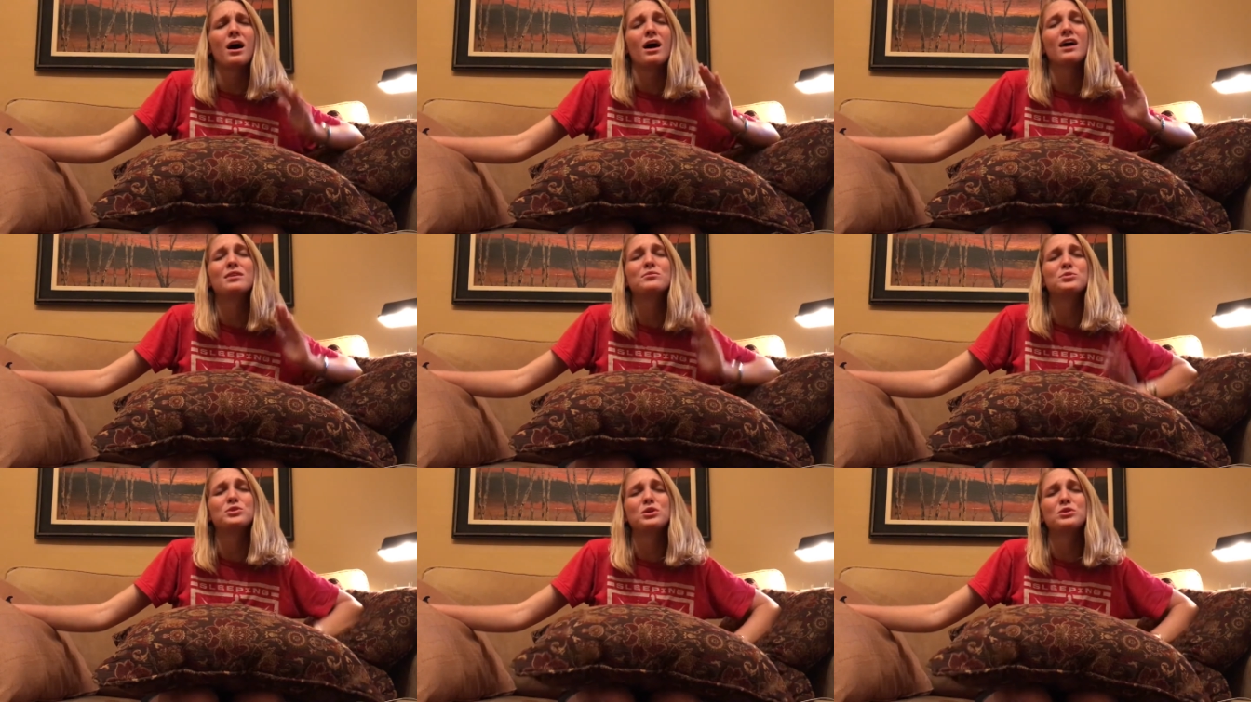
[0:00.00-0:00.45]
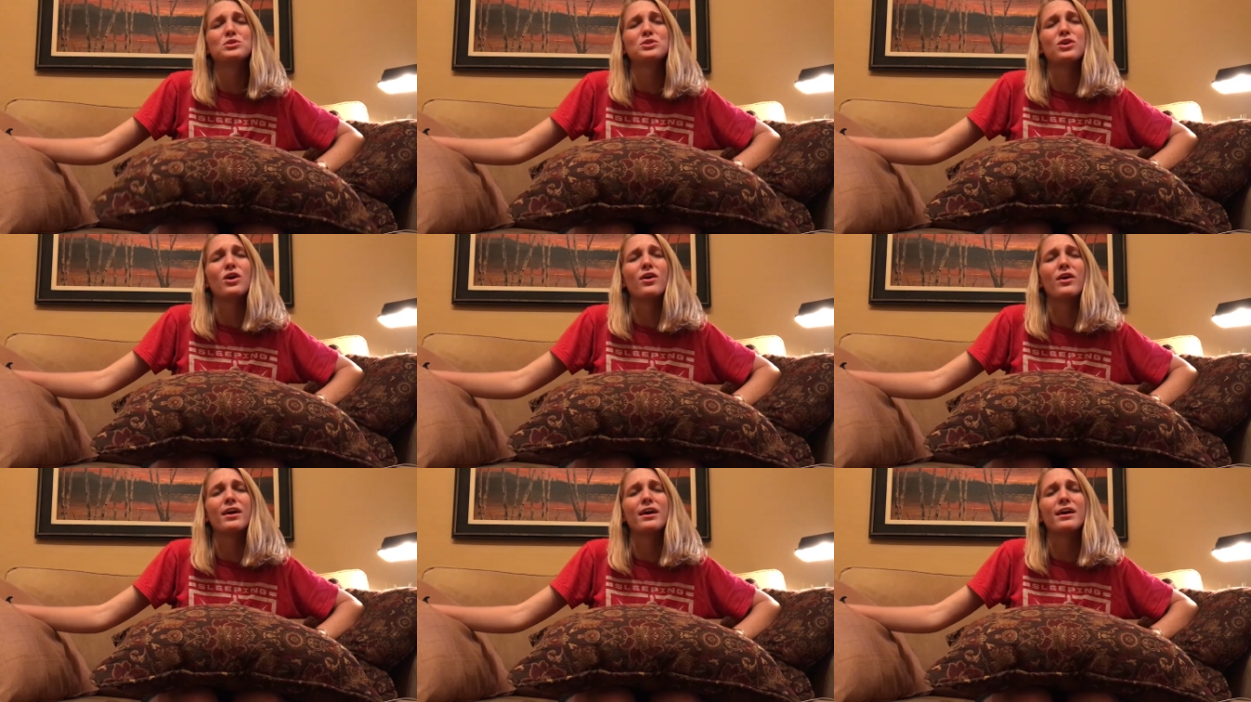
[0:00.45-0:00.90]
I am so
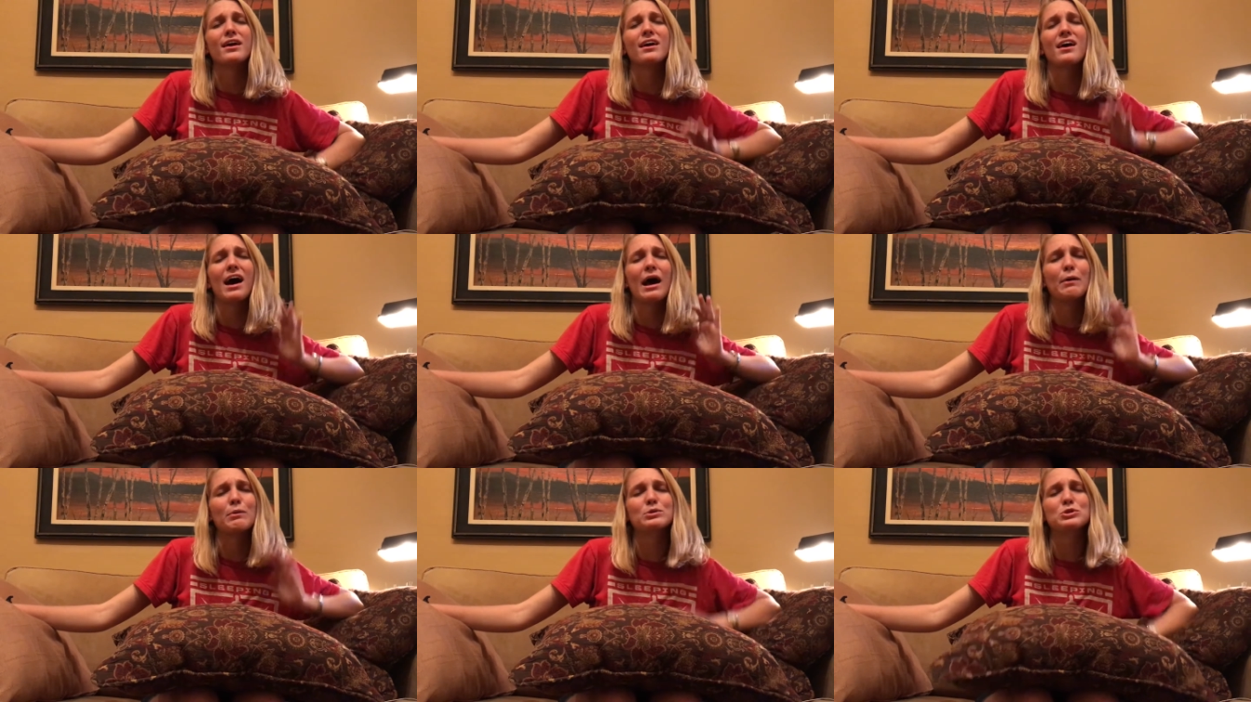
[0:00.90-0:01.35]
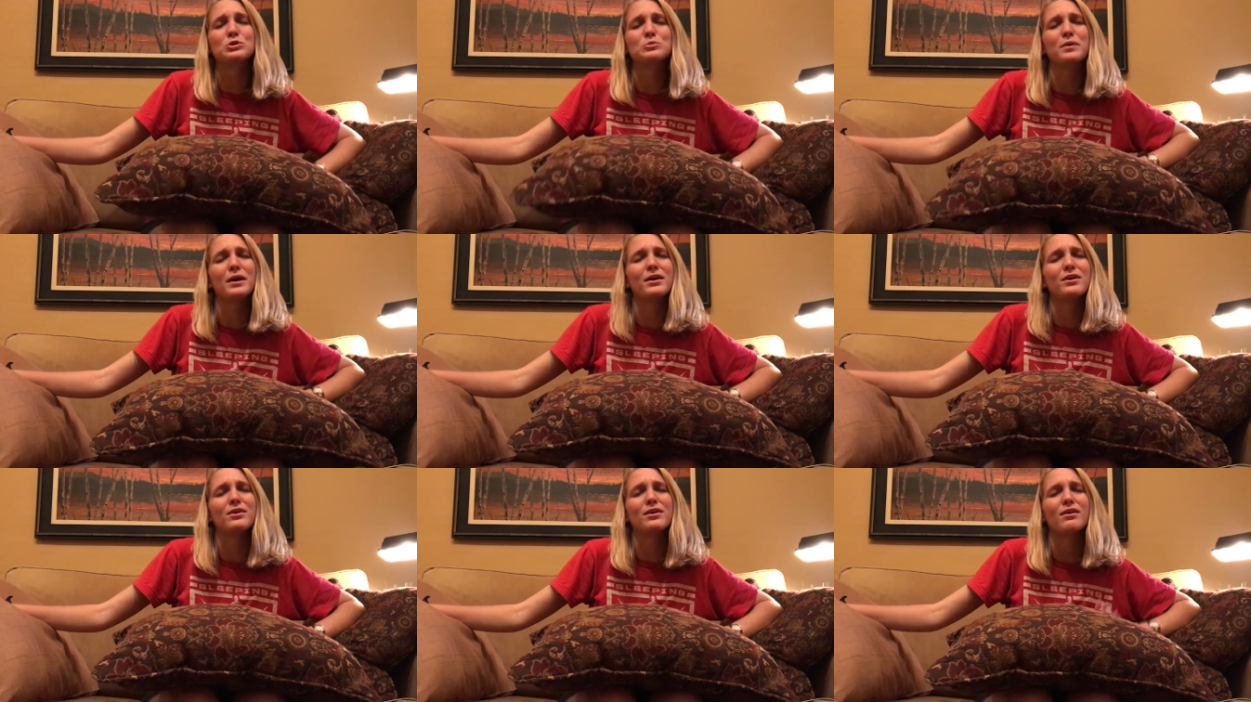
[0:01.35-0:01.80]
sorry. I will do
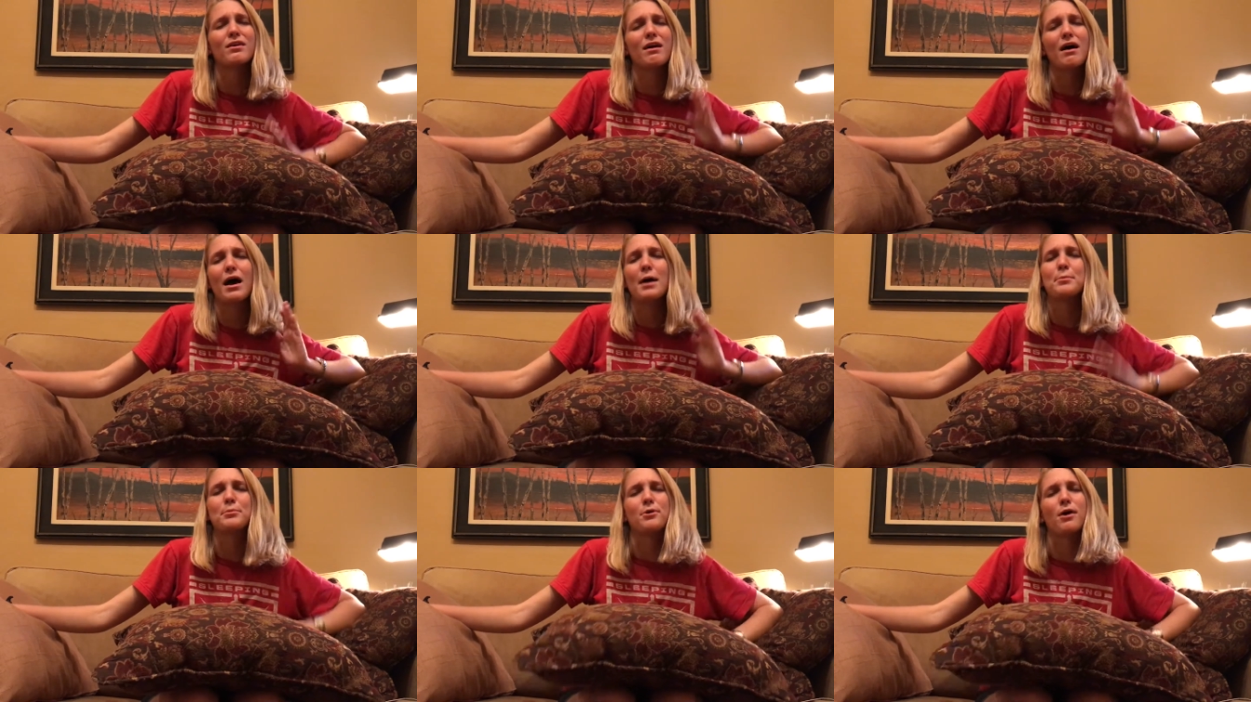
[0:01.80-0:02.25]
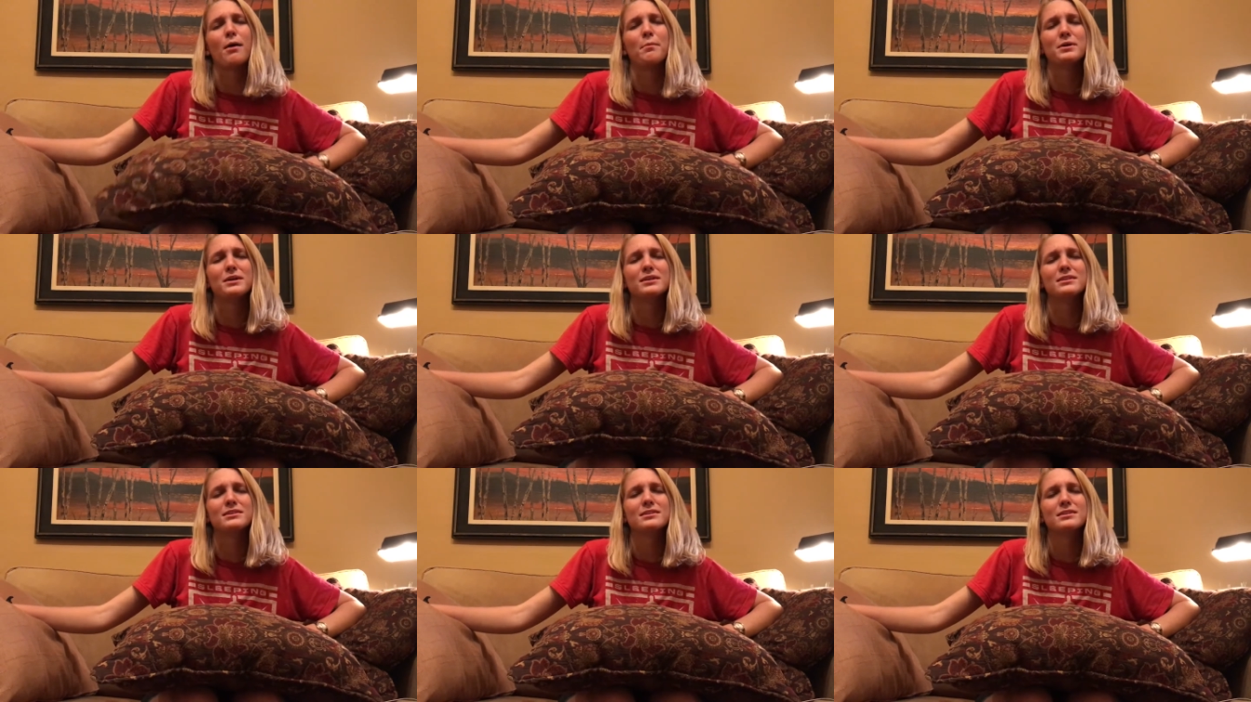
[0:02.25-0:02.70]
better, I
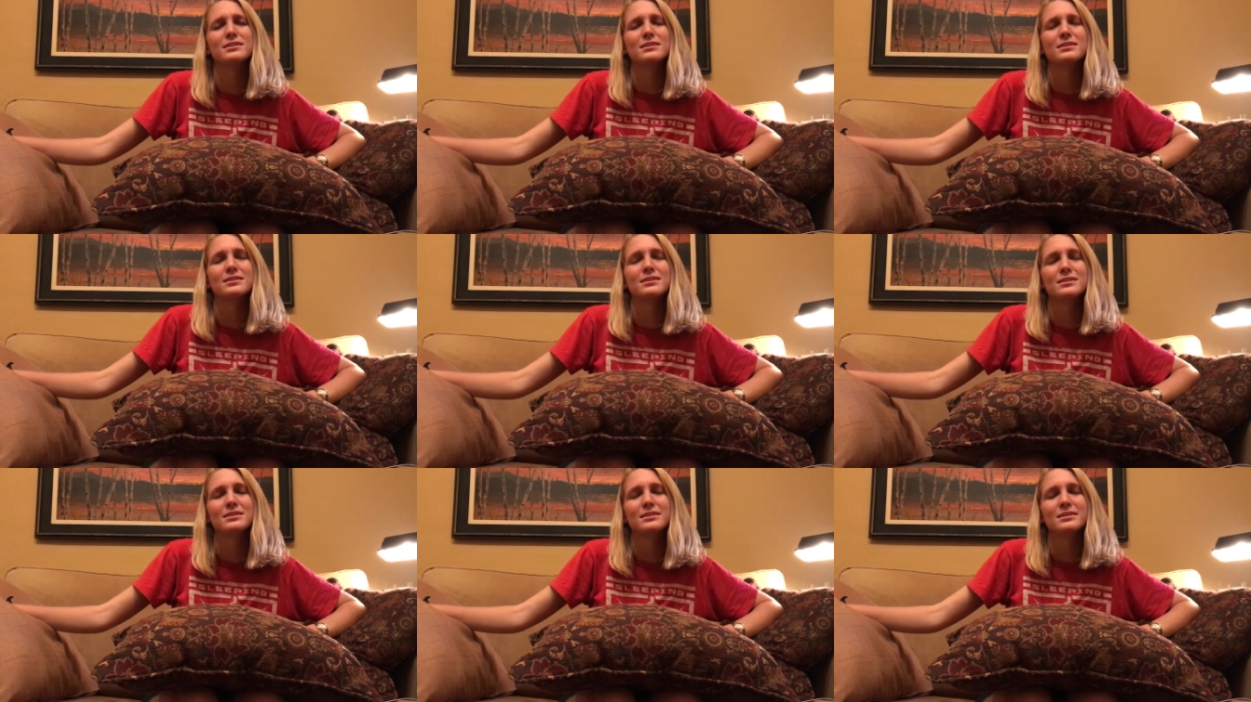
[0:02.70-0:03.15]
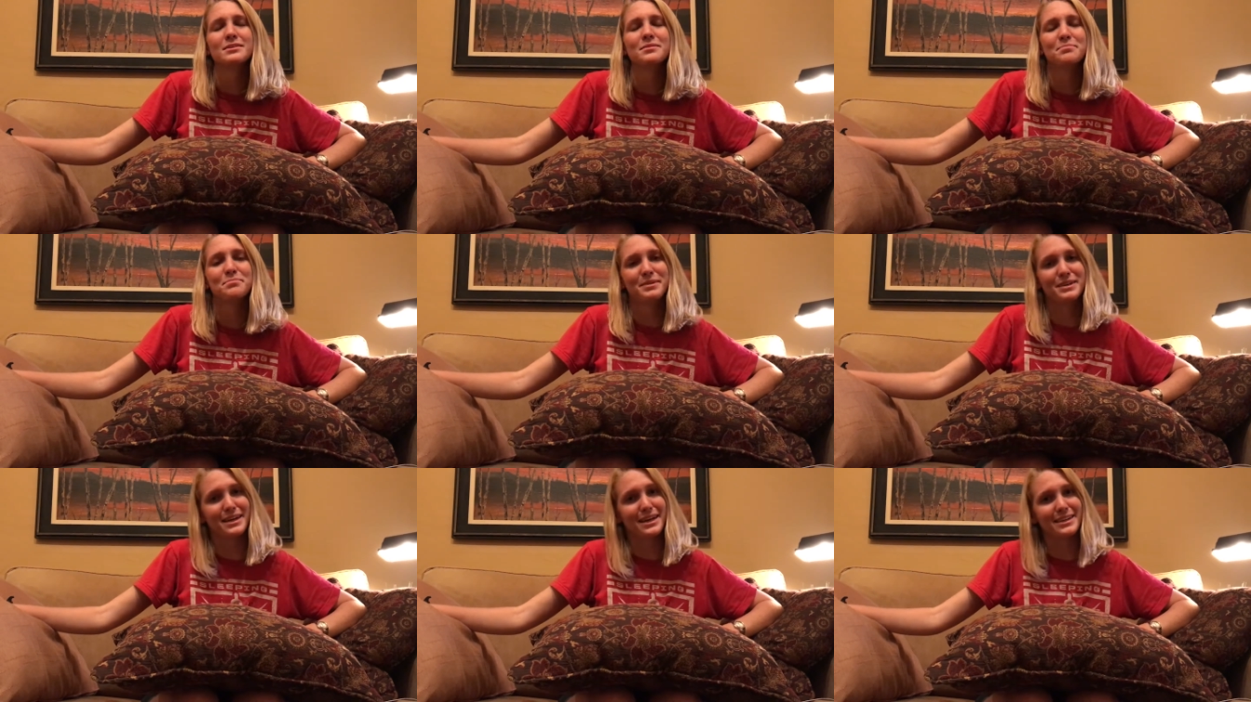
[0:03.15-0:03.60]
promise.
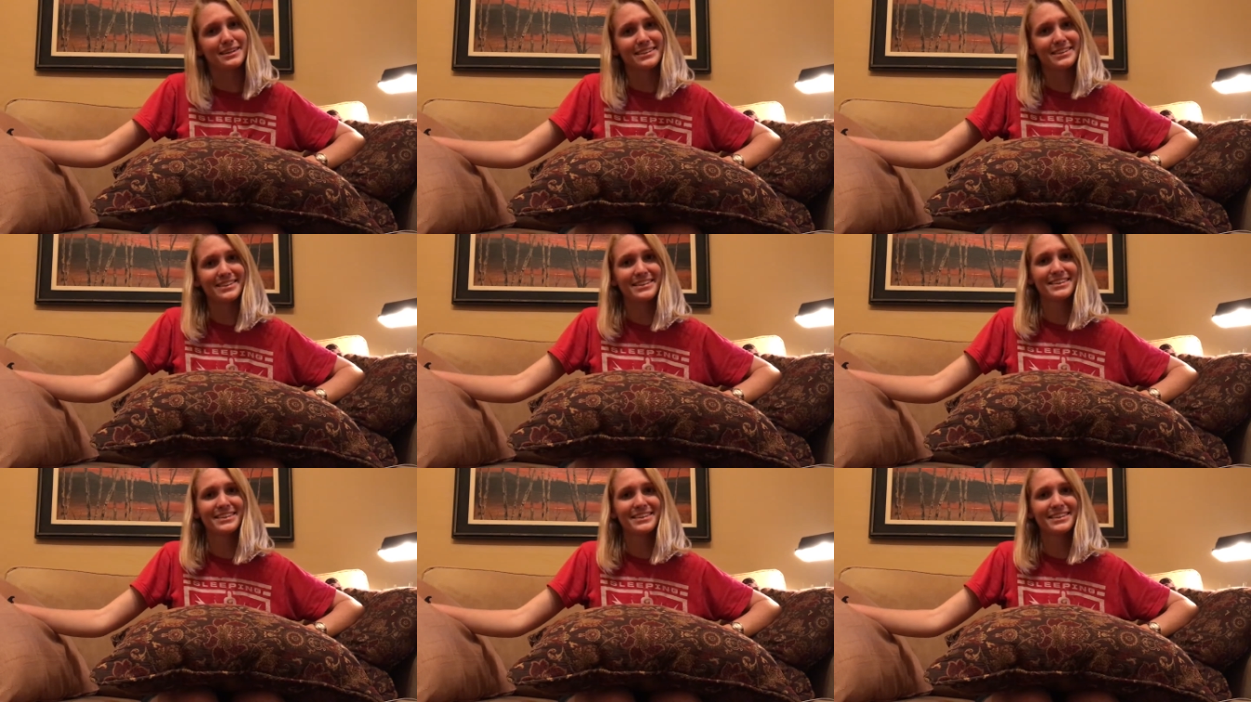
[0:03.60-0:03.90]
But yes.